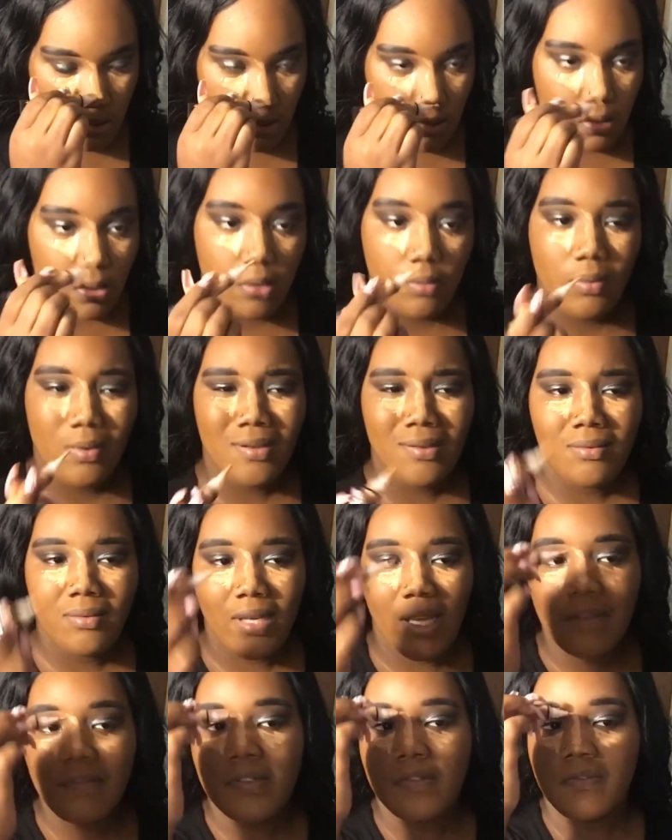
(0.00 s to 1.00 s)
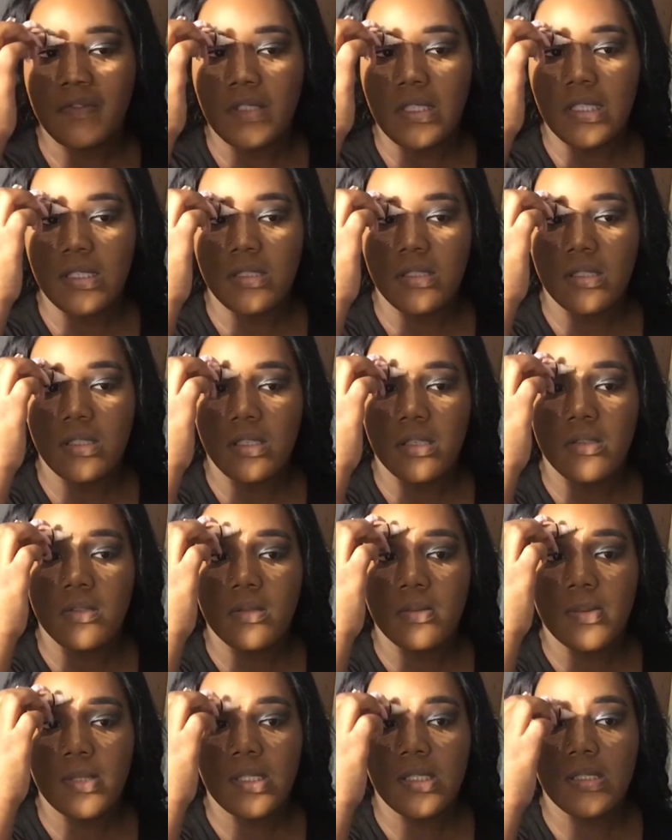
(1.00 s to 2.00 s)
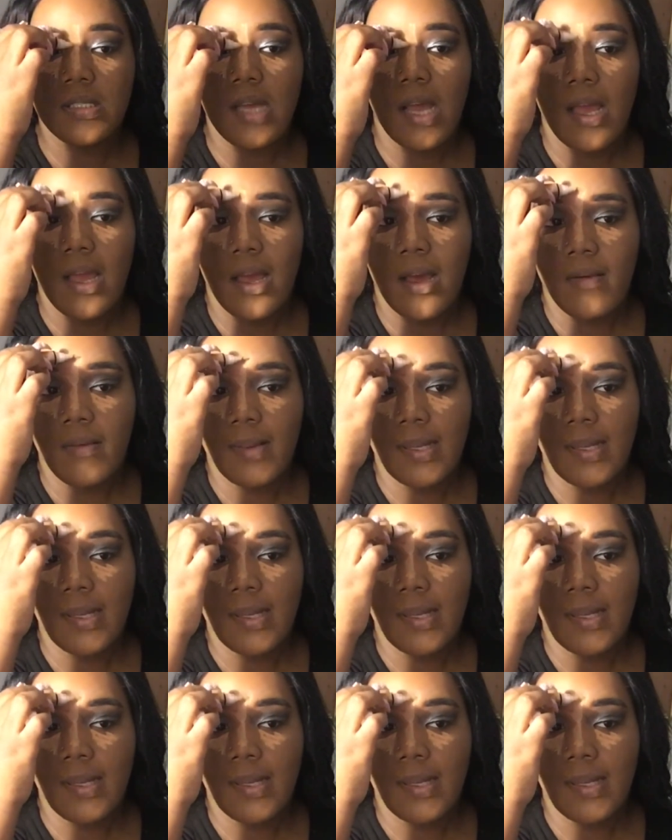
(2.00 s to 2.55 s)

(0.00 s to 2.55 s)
I think we have to finesse the nose because I have